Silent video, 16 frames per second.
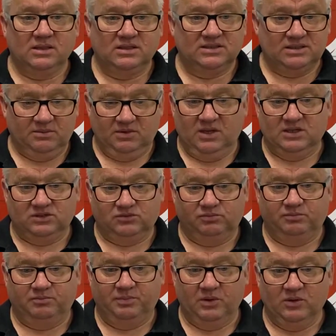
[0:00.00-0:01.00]
Some of those
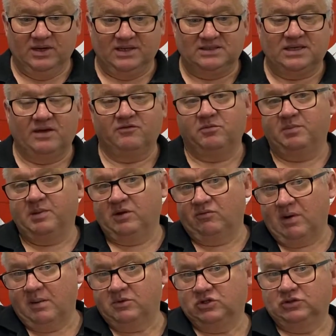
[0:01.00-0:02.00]
buildings have a big
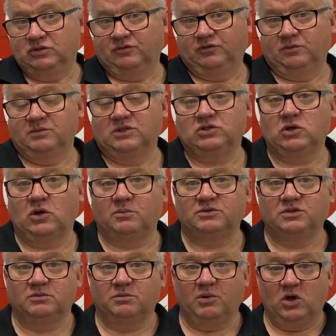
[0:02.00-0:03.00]
rubbish chute from the top
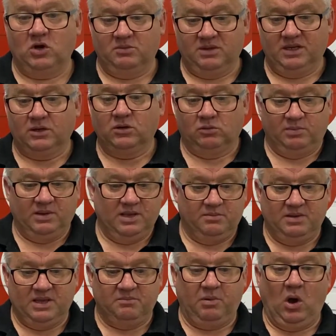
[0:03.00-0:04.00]
to the bottom, and it'll be a
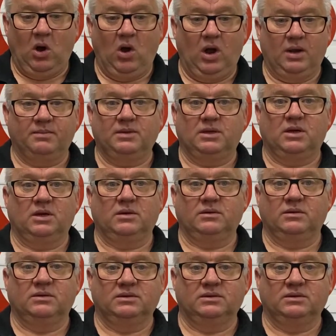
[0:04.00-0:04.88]
big pipe, you know,